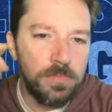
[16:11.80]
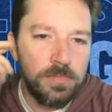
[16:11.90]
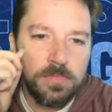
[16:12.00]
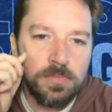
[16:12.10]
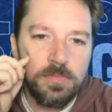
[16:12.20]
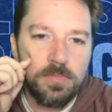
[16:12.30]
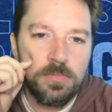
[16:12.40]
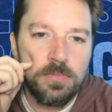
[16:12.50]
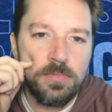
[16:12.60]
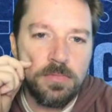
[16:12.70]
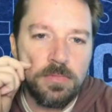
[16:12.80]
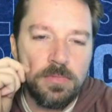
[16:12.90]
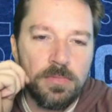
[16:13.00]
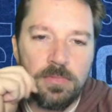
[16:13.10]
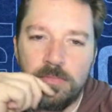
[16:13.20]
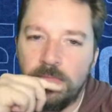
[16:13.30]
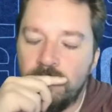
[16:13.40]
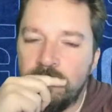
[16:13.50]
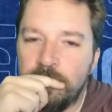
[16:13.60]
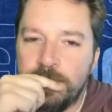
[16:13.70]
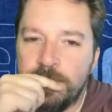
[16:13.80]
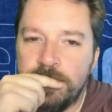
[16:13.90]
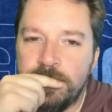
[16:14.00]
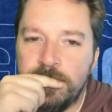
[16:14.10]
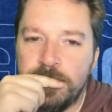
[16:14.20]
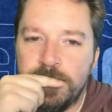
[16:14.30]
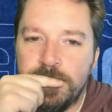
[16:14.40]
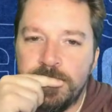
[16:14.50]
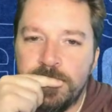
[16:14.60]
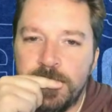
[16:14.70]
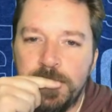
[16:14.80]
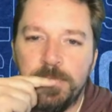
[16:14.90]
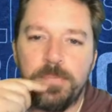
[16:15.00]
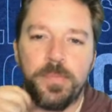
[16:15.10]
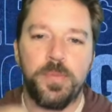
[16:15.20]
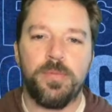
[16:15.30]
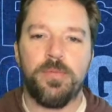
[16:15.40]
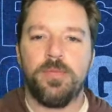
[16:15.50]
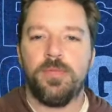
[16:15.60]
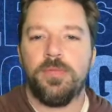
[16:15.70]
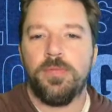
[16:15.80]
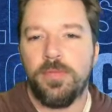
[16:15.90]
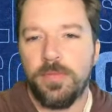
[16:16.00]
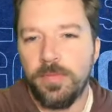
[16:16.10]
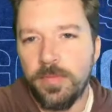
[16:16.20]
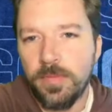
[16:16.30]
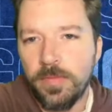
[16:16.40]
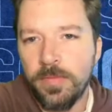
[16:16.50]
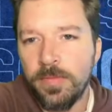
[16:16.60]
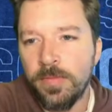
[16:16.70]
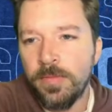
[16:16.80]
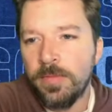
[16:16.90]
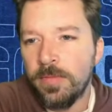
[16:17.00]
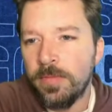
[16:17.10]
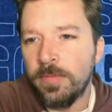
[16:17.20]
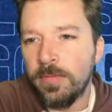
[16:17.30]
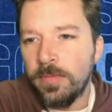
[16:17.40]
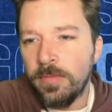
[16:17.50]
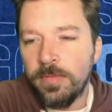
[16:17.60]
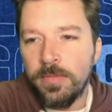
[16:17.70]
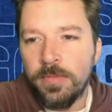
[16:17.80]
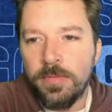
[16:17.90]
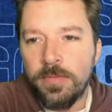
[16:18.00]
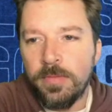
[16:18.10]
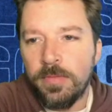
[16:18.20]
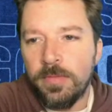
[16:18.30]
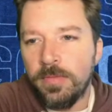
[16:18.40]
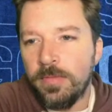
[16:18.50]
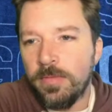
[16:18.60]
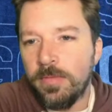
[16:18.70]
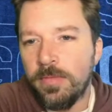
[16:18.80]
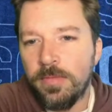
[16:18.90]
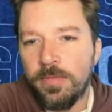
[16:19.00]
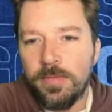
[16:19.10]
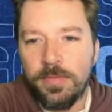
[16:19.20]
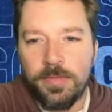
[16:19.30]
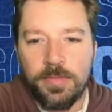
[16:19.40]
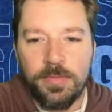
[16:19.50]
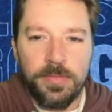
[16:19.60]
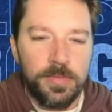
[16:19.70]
The person shown says nothing.